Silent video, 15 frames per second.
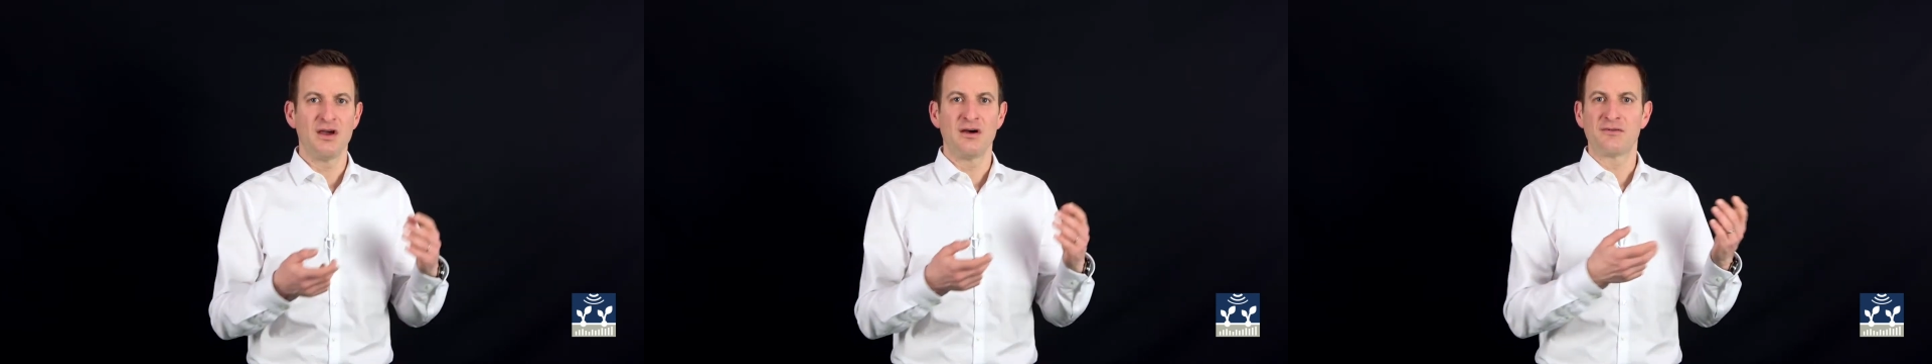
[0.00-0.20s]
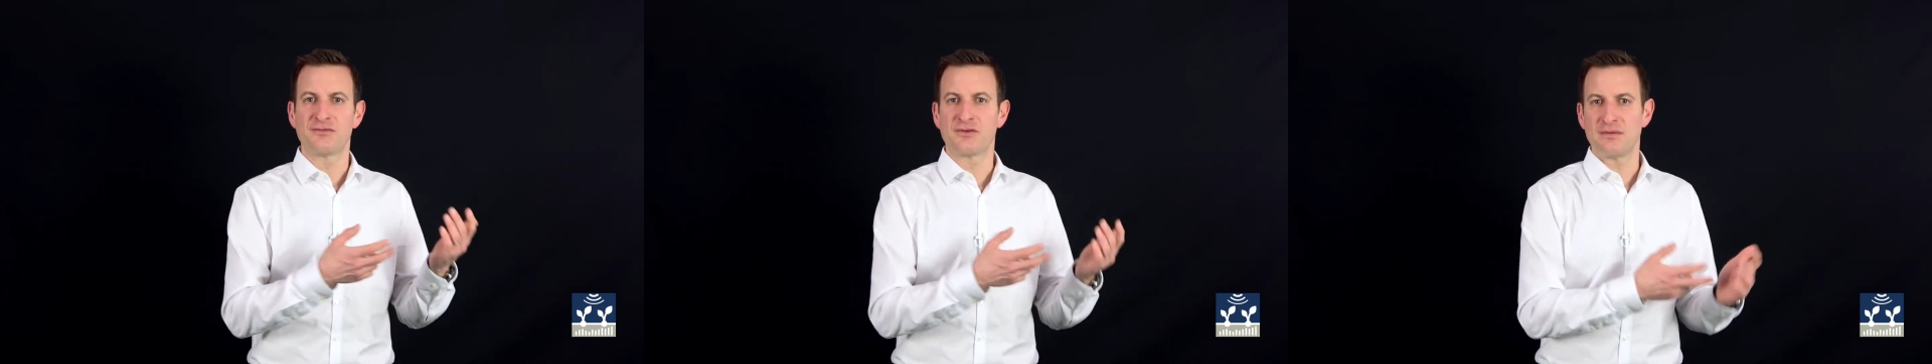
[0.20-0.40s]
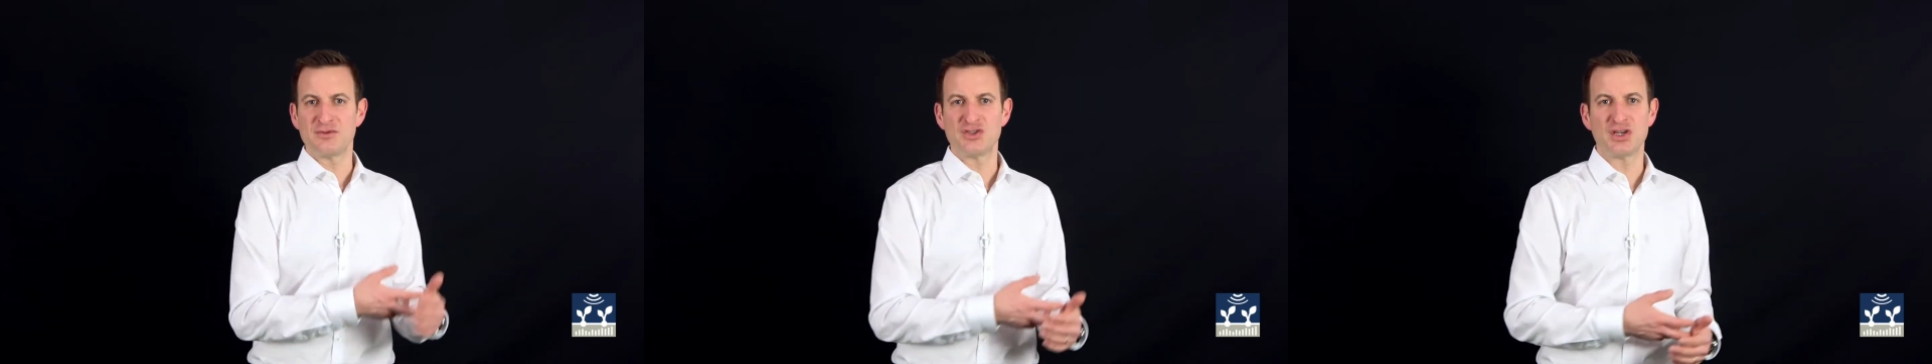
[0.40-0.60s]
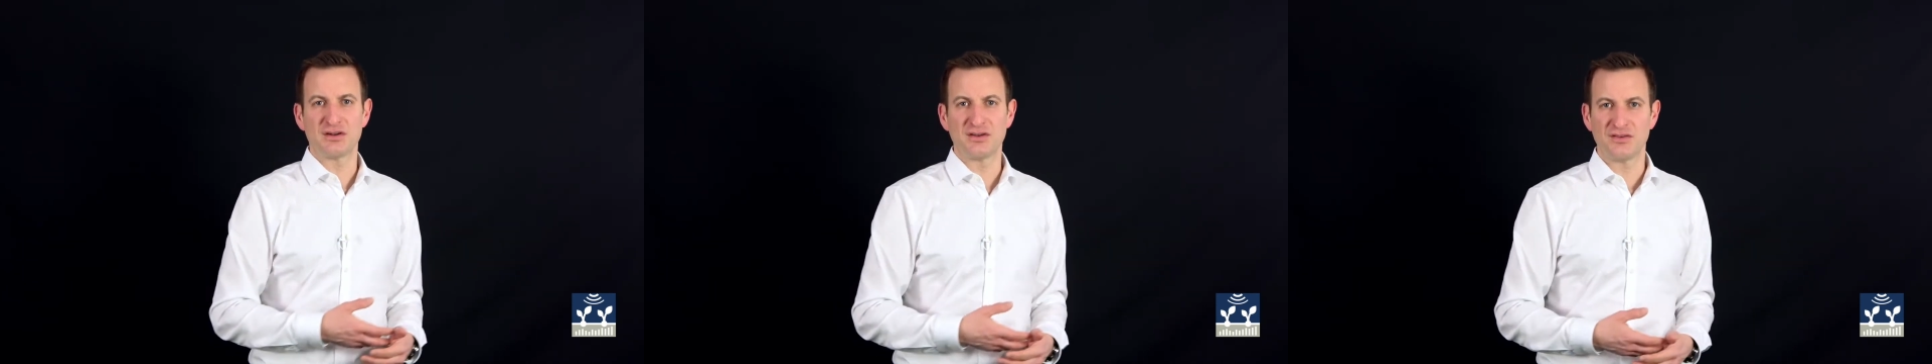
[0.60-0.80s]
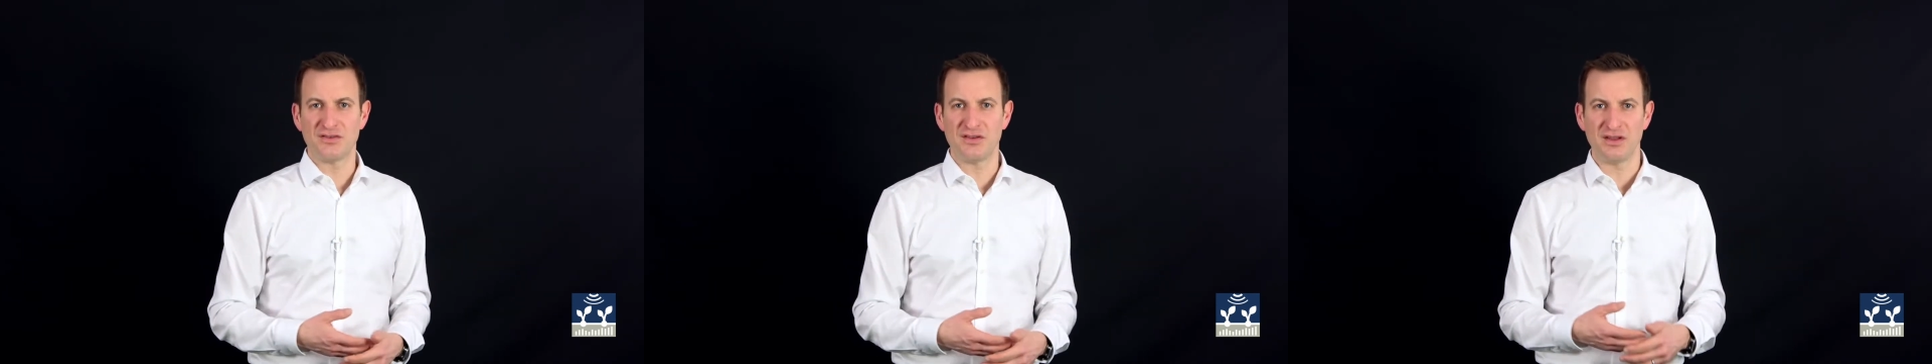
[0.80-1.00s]
from
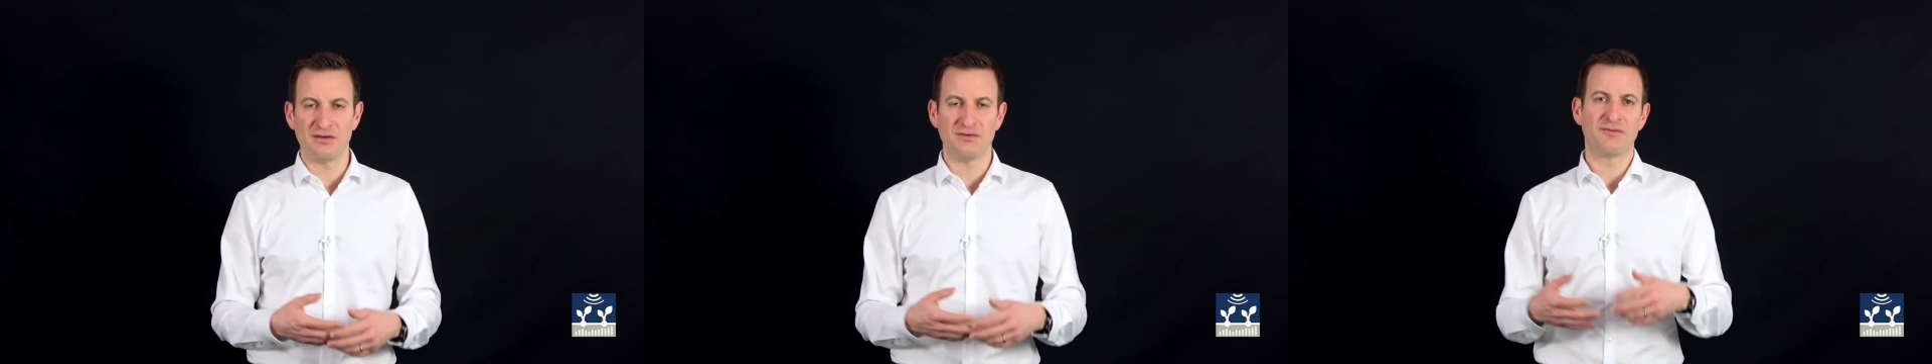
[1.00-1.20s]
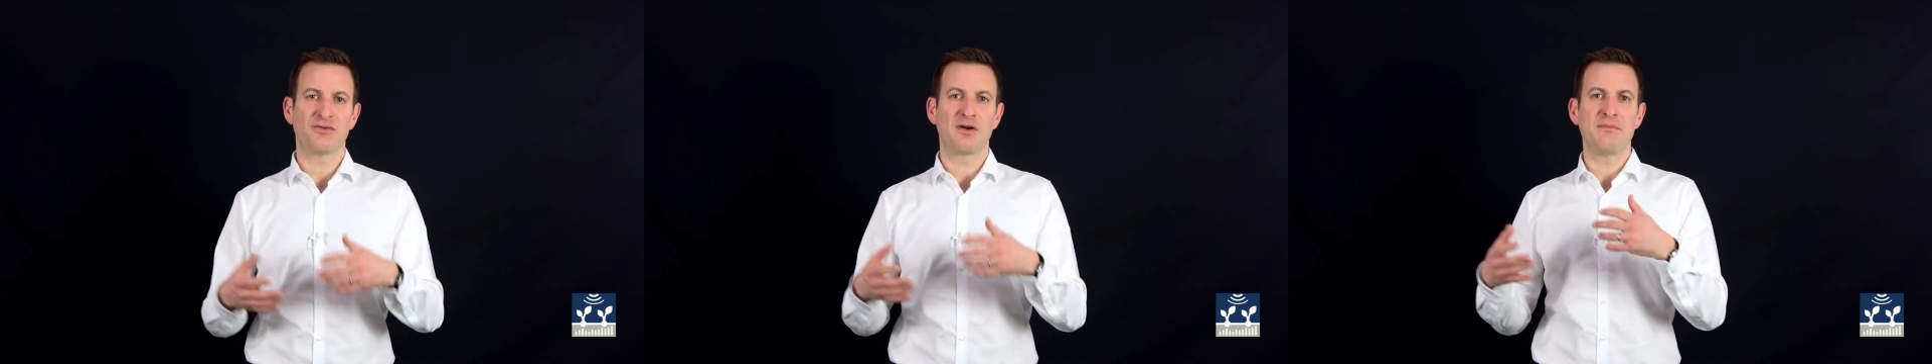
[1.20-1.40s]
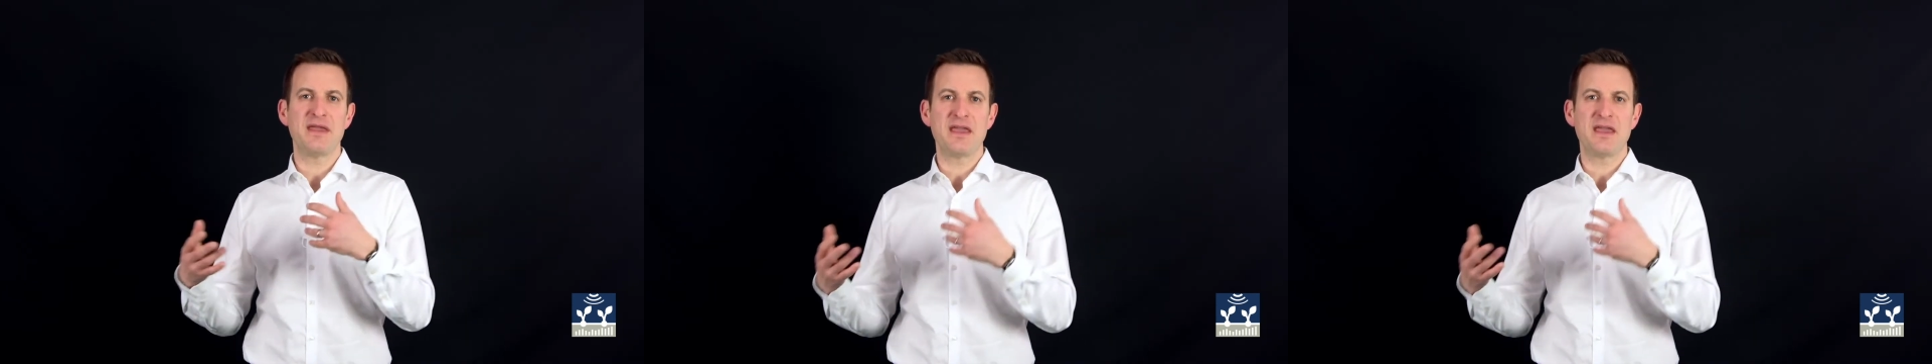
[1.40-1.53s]
geodesy, from